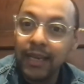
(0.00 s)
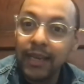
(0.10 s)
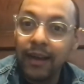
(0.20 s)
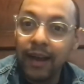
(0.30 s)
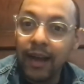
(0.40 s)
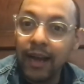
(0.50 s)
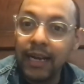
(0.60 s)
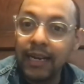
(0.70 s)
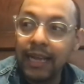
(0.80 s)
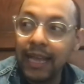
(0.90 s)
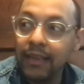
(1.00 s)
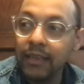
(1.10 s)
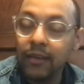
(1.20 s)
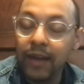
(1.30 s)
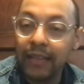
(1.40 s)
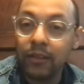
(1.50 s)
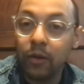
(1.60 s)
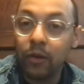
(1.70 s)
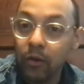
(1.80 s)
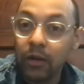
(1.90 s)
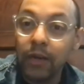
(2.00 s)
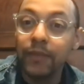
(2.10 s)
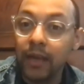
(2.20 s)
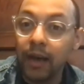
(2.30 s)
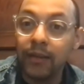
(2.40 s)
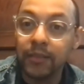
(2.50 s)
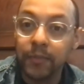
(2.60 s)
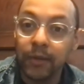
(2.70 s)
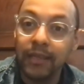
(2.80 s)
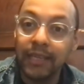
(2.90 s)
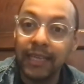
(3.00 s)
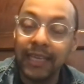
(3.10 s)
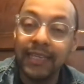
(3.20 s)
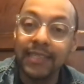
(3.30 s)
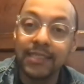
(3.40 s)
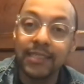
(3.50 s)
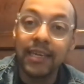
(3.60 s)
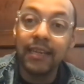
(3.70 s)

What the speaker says: At the core of the gospel is